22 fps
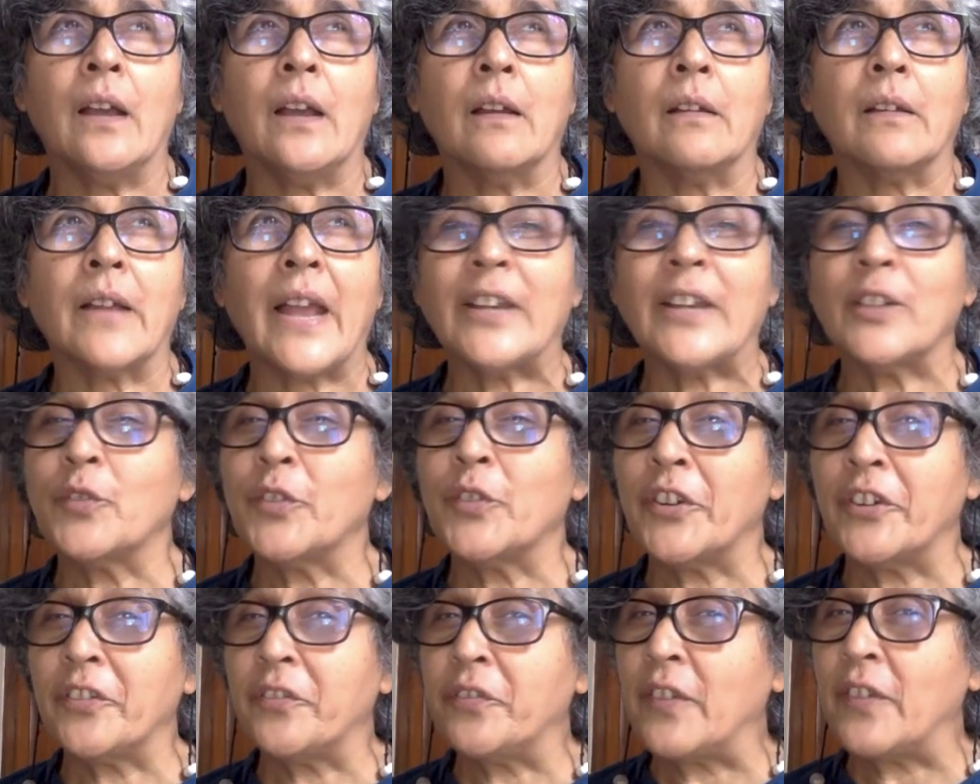kind of a
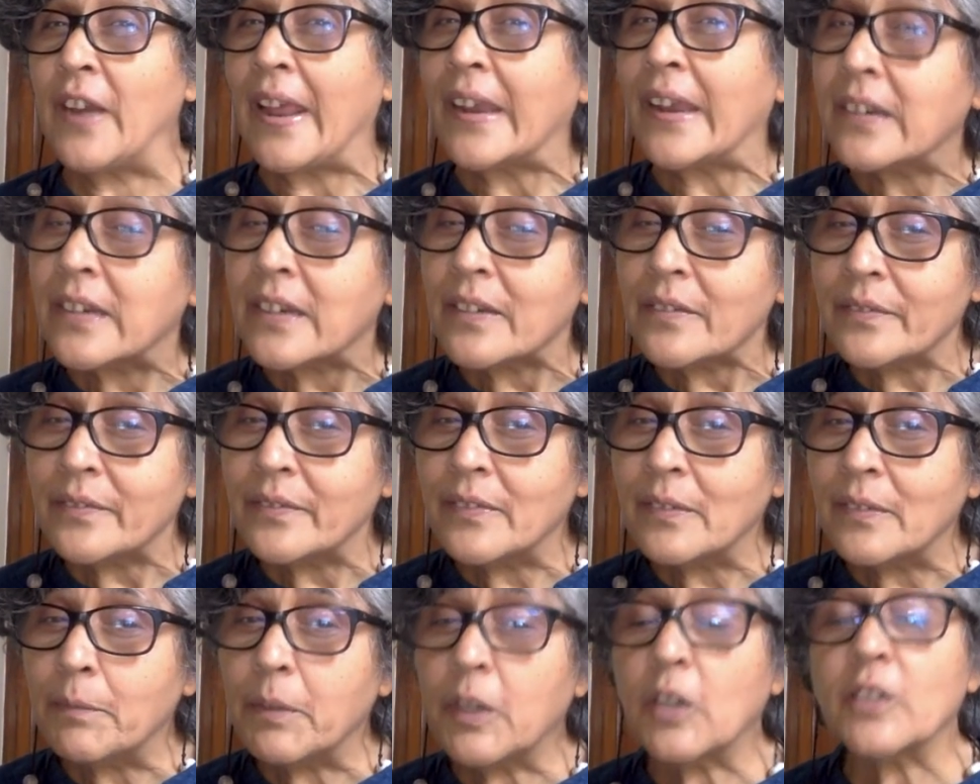reflective,
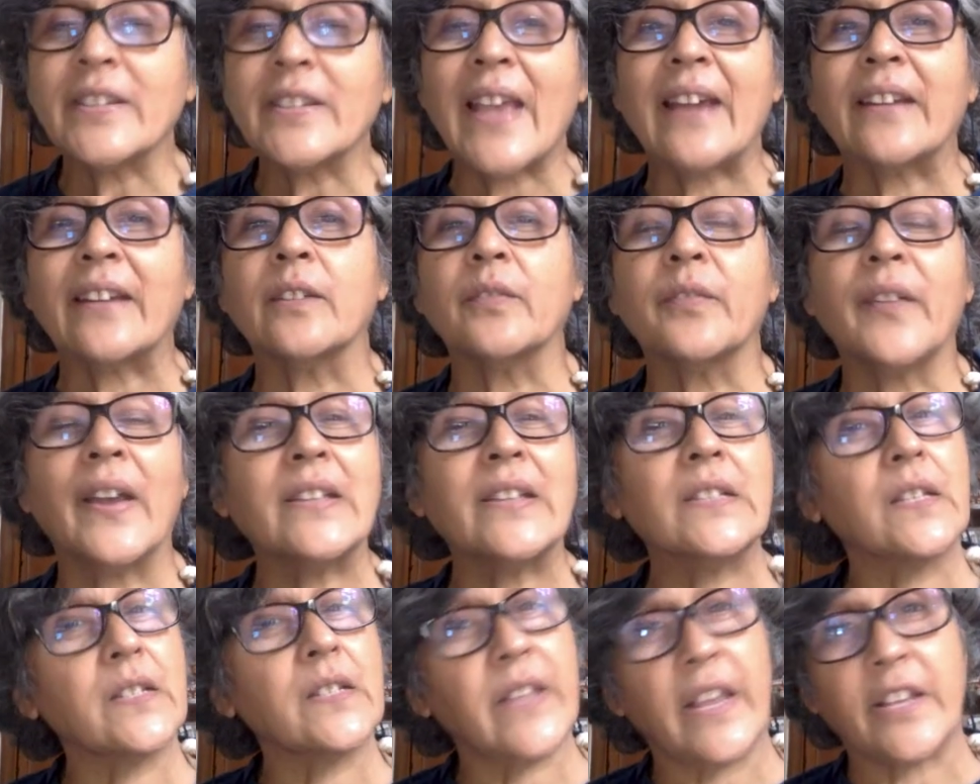because
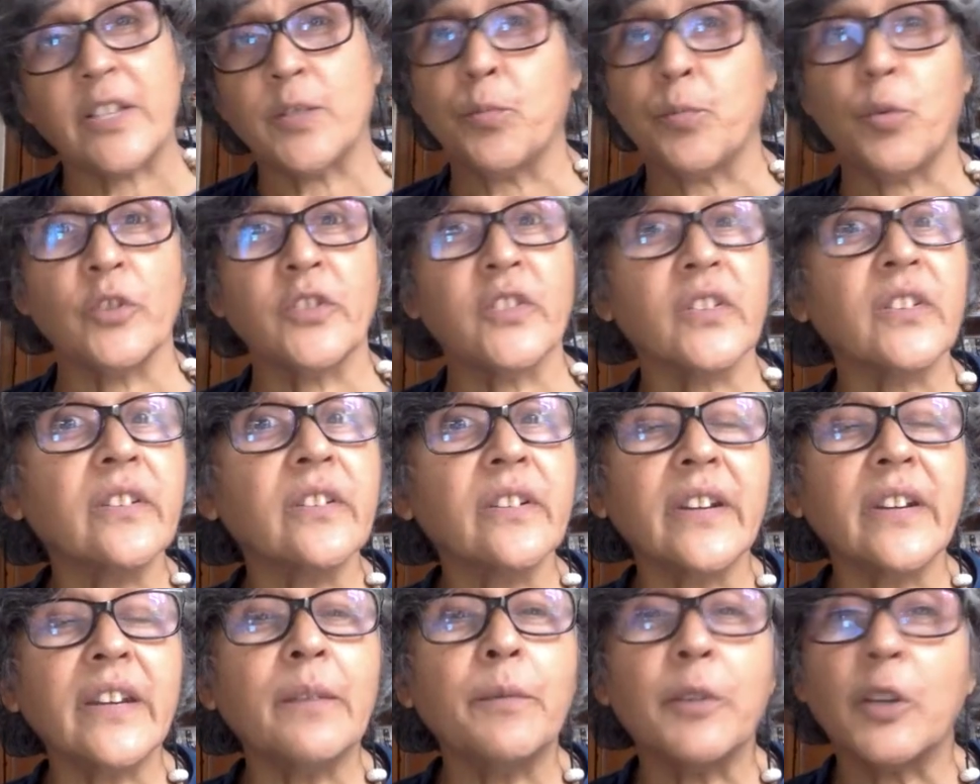sacrifice is
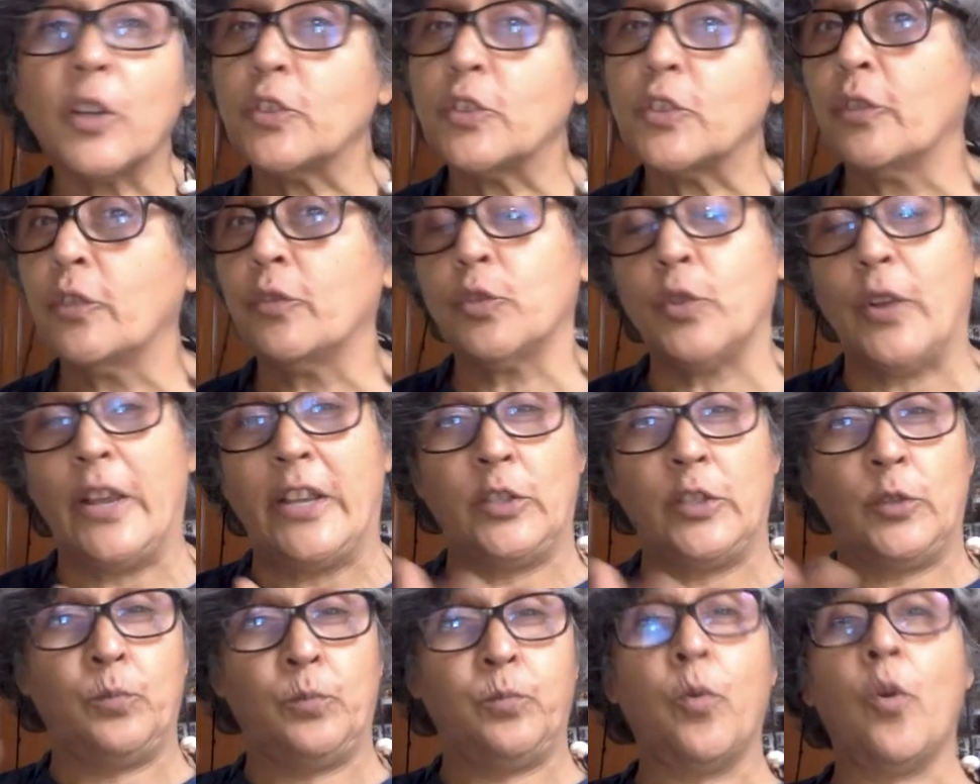expository, because you've got to
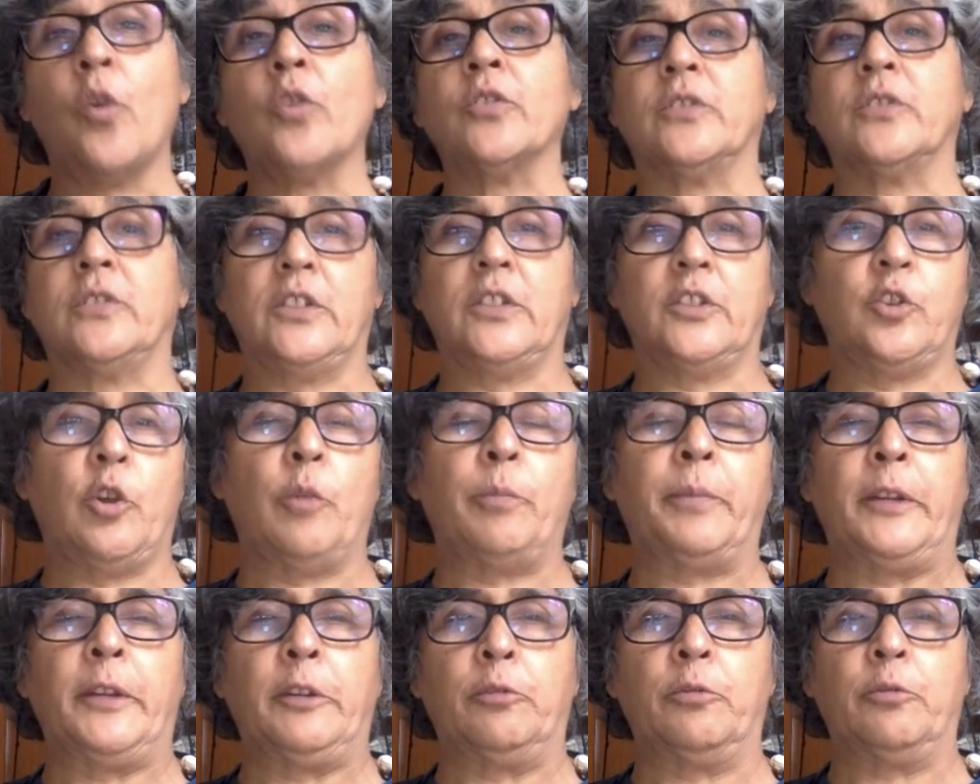expose the
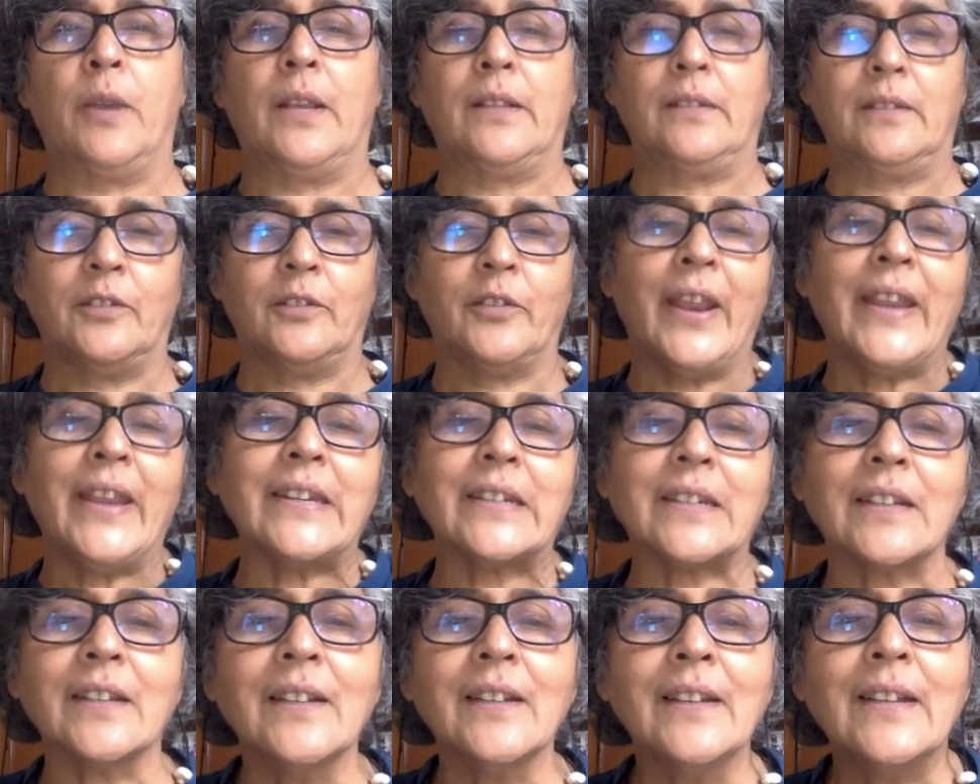topic to us,
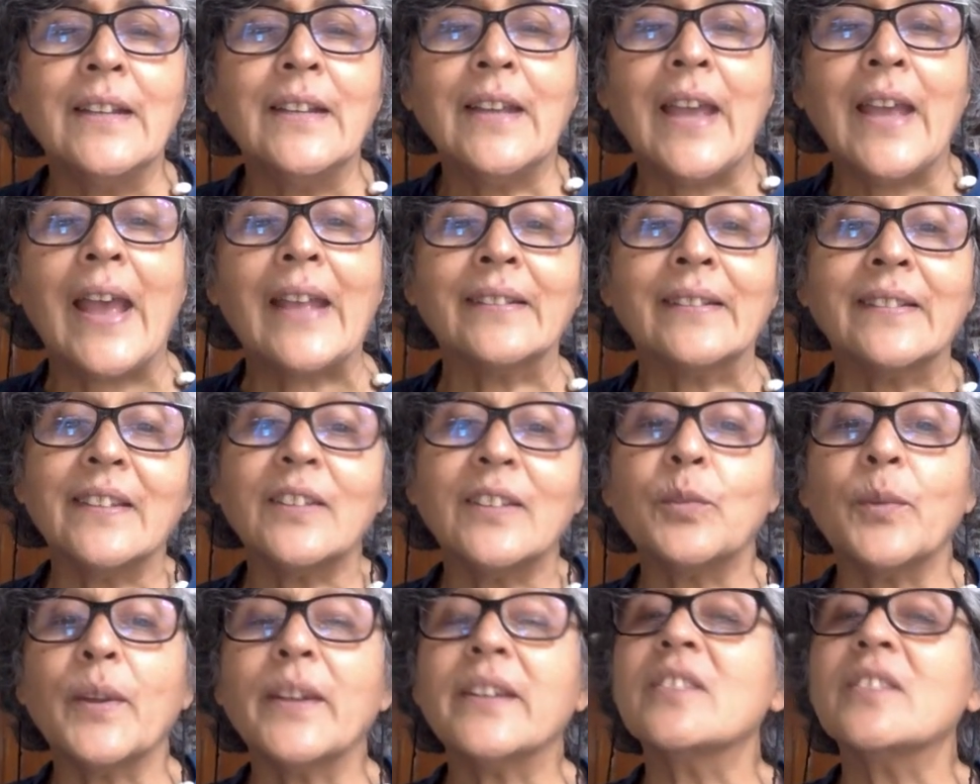right? And
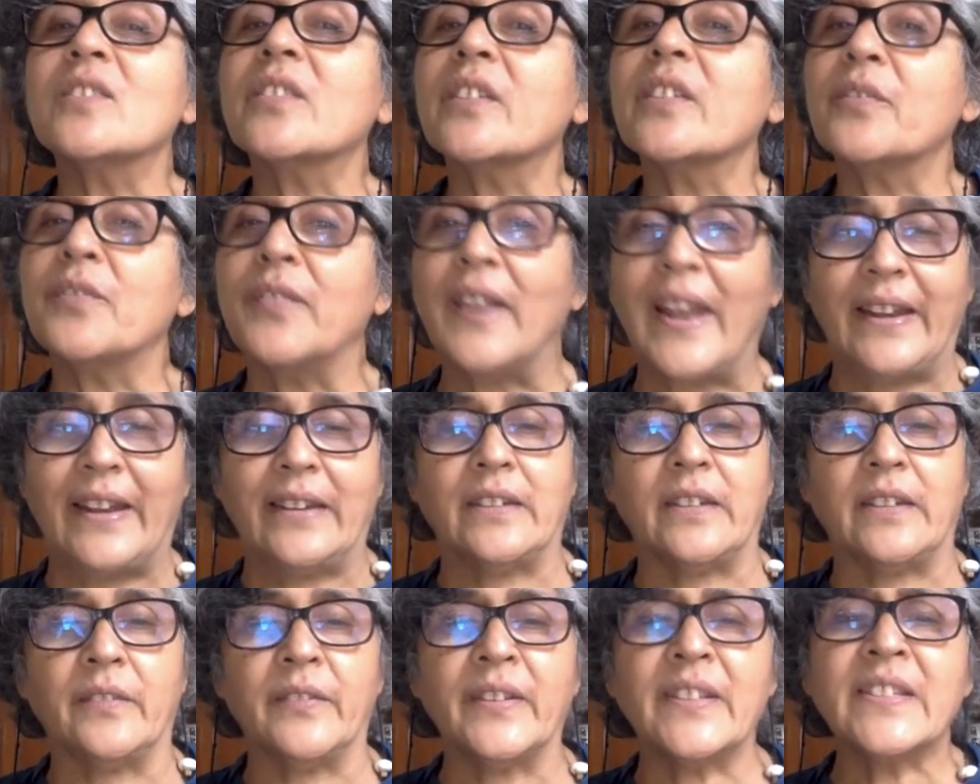this one is
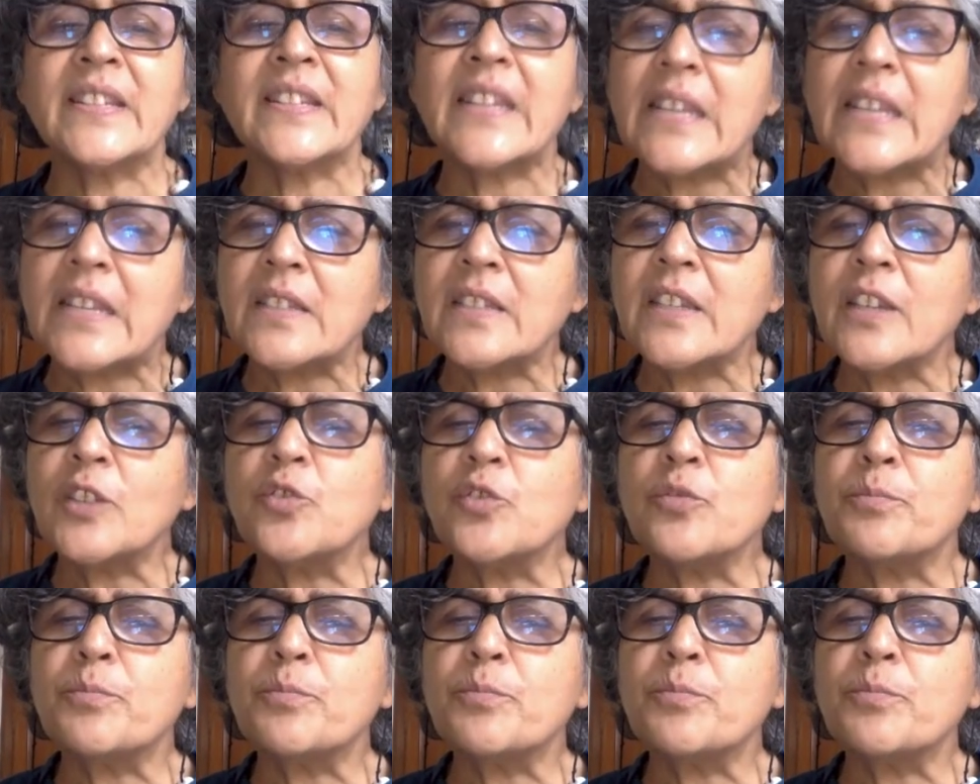reflective. It's easier to